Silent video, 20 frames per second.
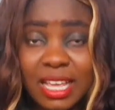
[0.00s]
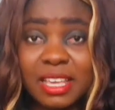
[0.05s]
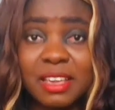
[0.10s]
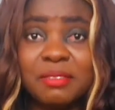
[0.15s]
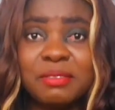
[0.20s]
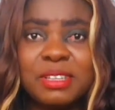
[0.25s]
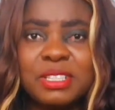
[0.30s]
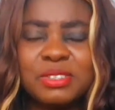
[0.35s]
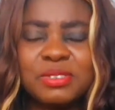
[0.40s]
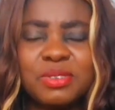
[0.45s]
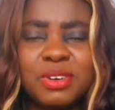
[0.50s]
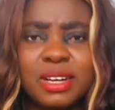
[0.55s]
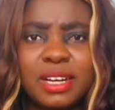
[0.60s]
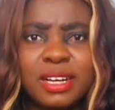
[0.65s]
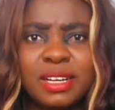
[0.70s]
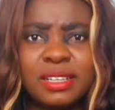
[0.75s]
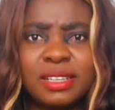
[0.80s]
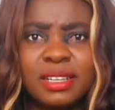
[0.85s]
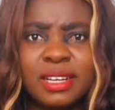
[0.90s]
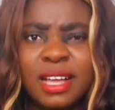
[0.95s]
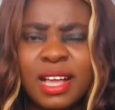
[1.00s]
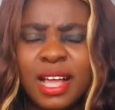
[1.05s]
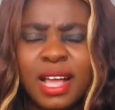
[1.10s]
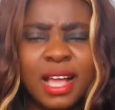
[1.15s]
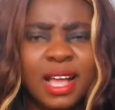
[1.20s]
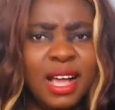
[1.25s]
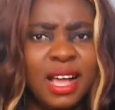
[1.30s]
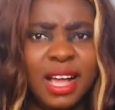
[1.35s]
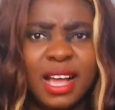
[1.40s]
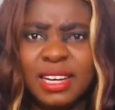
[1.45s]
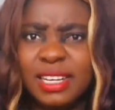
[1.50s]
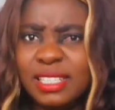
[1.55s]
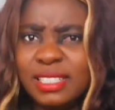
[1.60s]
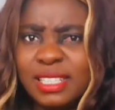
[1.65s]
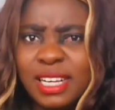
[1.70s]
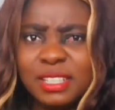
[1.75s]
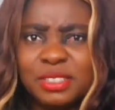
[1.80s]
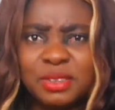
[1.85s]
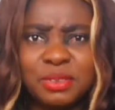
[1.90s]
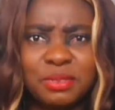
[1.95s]
I gave it to her. At the
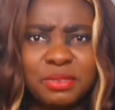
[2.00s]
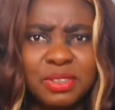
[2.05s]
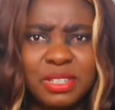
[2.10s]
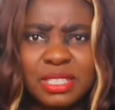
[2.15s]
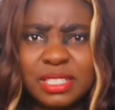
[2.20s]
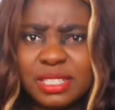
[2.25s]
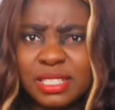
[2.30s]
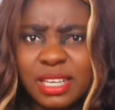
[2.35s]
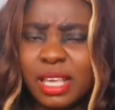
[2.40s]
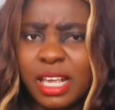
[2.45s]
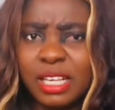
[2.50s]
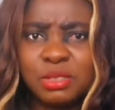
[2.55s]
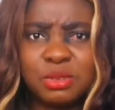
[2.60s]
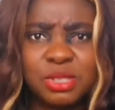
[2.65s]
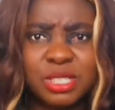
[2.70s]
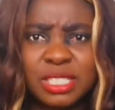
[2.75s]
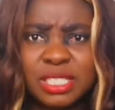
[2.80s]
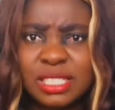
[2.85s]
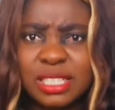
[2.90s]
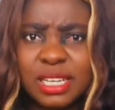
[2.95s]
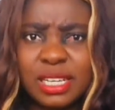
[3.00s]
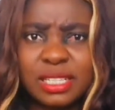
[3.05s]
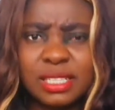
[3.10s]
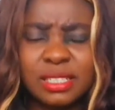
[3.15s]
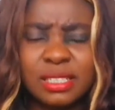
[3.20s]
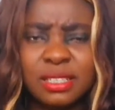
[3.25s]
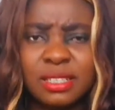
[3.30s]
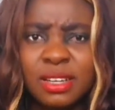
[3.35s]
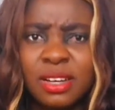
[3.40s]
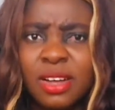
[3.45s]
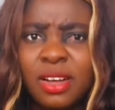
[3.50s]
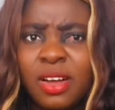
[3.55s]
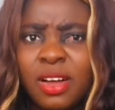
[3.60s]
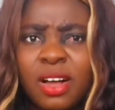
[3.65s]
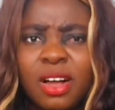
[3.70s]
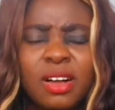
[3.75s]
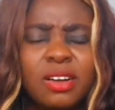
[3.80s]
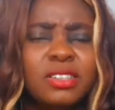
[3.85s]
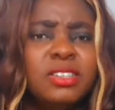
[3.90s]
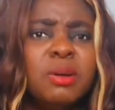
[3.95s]
sight of it, guess what she said?
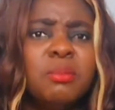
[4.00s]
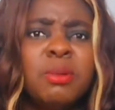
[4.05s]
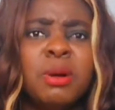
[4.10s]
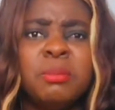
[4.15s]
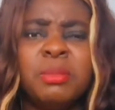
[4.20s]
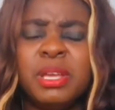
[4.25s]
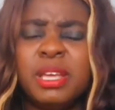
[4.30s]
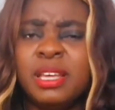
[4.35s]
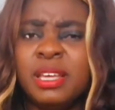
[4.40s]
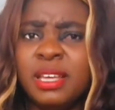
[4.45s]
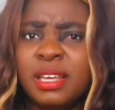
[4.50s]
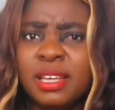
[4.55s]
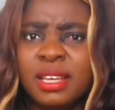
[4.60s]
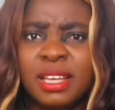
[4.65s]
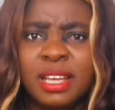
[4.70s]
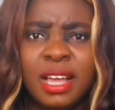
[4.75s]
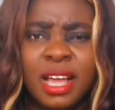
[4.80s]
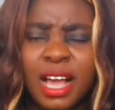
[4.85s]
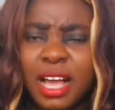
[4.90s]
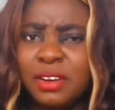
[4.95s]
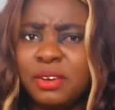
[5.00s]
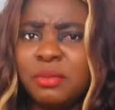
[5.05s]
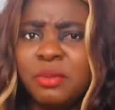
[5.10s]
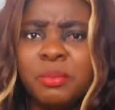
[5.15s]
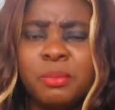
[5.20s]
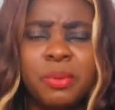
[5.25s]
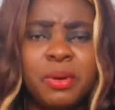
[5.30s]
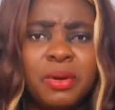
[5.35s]
No, no, mommy, I don't want